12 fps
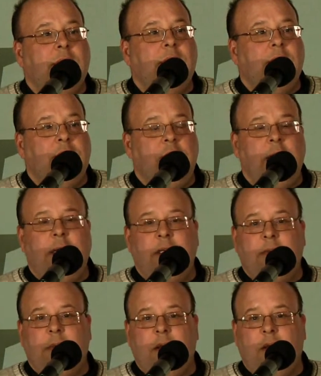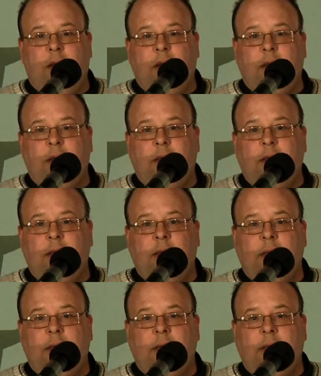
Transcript: to change my heart.